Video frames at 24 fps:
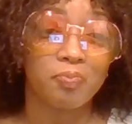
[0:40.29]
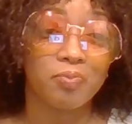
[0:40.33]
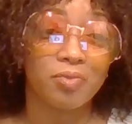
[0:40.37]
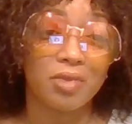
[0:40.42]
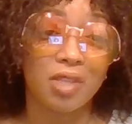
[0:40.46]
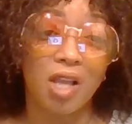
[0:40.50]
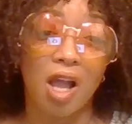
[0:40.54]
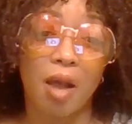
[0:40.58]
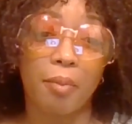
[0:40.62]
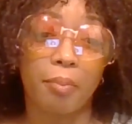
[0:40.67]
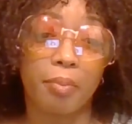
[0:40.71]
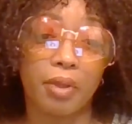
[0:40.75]

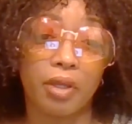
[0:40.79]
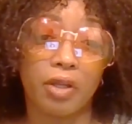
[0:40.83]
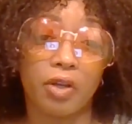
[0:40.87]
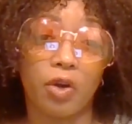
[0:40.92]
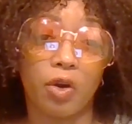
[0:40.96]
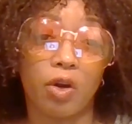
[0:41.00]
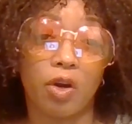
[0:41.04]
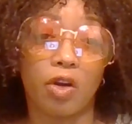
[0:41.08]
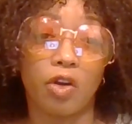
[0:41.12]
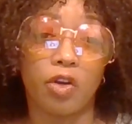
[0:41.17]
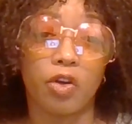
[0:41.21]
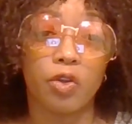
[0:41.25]
topic
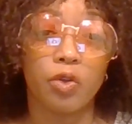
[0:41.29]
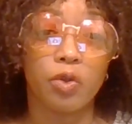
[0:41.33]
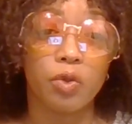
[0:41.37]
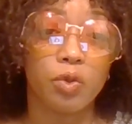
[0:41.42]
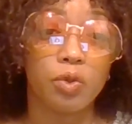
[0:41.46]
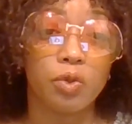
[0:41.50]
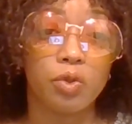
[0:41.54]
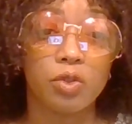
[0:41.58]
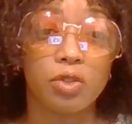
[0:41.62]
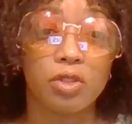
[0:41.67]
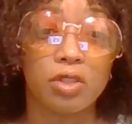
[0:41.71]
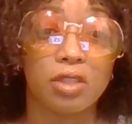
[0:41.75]
or
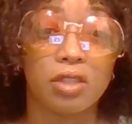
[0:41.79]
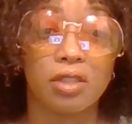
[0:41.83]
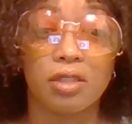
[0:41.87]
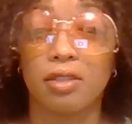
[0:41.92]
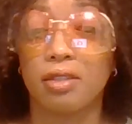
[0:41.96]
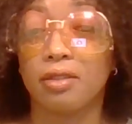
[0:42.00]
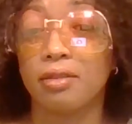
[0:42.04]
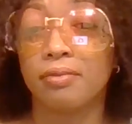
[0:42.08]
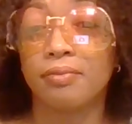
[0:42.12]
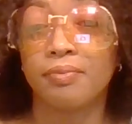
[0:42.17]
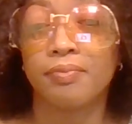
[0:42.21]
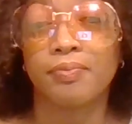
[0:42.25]
news
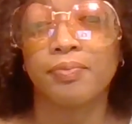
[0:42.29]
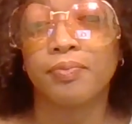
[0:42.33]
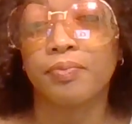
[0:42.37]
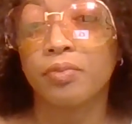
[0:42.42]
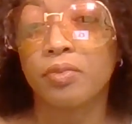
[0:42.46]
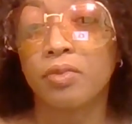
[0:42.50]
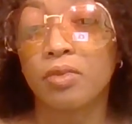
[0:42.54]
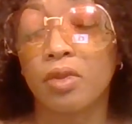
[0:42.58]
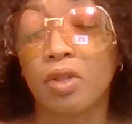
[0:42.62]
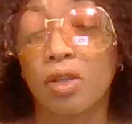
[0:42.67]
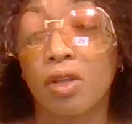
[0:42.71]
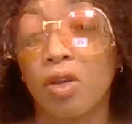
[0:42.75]
and
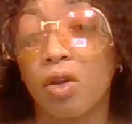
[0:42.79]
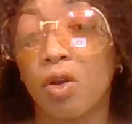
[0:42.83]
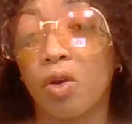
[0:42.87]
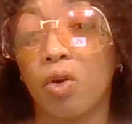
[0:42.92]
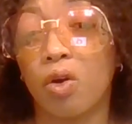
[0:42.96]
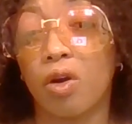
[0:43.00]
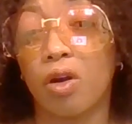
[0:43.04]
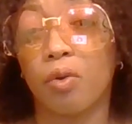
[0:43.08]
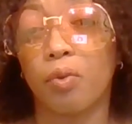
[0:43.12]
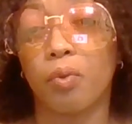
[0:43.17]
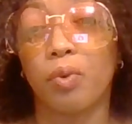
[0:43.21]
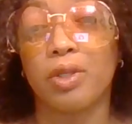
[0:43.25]

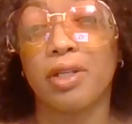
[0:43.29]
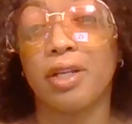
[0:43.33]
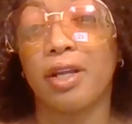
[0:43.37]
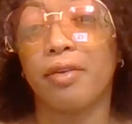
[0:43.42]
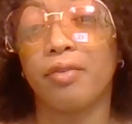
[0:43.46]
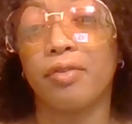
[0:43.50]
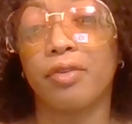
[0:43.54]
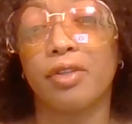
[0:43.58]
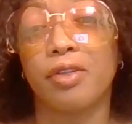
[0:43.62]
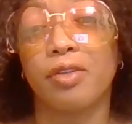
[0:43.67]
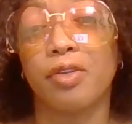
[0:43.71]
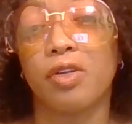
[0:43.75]
or
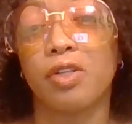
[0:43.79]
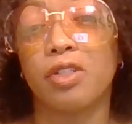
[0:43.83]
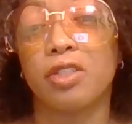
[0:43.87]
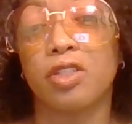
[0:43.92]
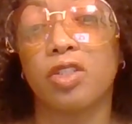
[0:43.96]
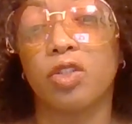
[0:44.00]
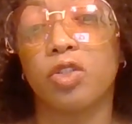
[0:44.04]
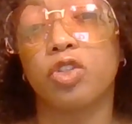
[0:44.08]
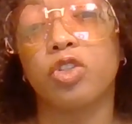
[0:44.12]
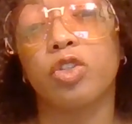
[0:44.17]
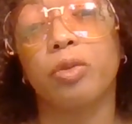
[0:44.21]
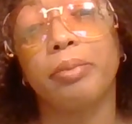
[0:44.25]
whatever on
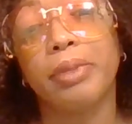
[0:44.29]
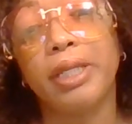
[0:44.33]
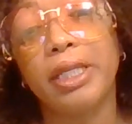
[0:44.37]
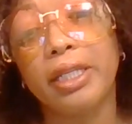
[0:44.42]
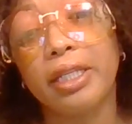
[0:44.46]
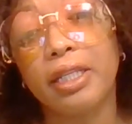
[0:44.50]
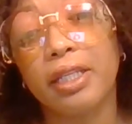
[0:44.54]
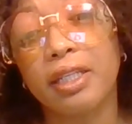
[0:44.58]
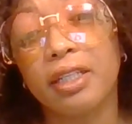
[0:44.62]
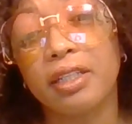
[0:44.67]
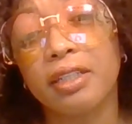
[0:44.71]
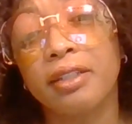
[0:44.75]
social
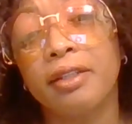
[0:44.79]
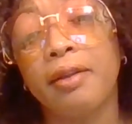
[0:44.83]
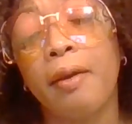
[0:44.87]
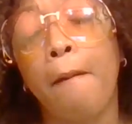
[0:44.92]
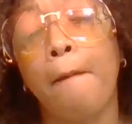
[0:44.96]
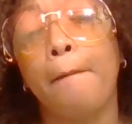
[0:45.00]
media.